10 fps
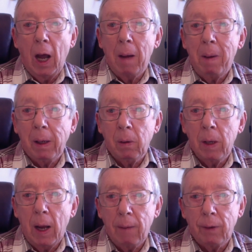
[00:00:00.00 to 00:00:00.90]
Am I going
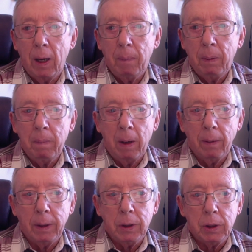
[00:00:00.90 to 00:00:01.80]
to have a happy
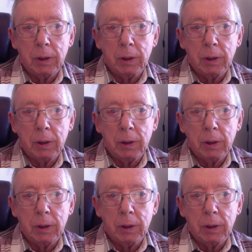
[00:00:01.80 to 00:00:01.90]
marriage?